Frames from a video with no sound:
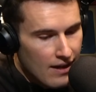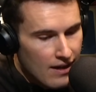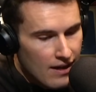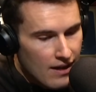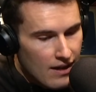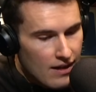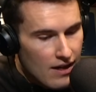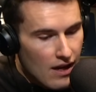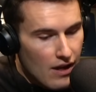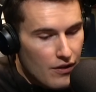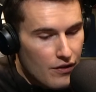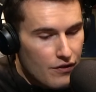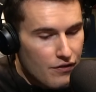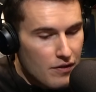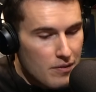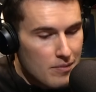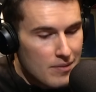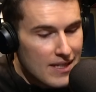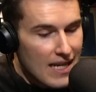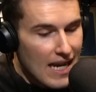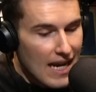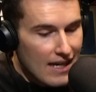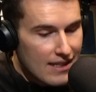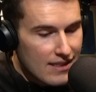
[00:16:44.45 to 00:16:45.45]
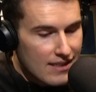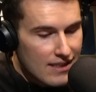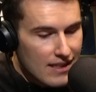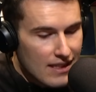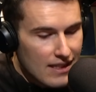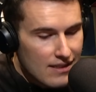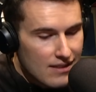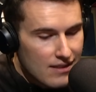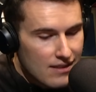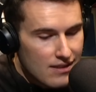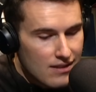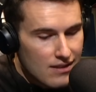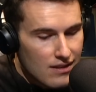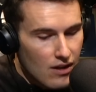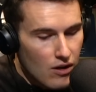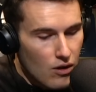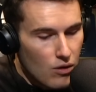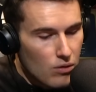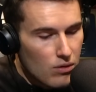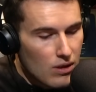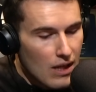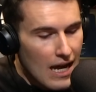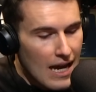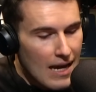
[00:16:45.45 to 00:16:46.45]
another from Texas,
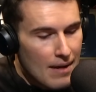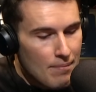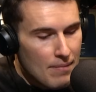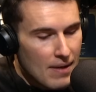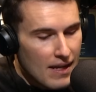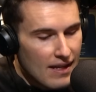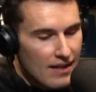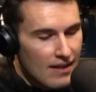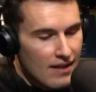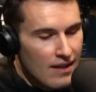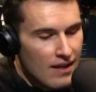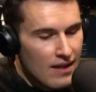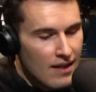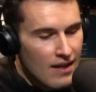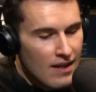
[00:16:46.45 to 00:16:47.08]
O-lineman.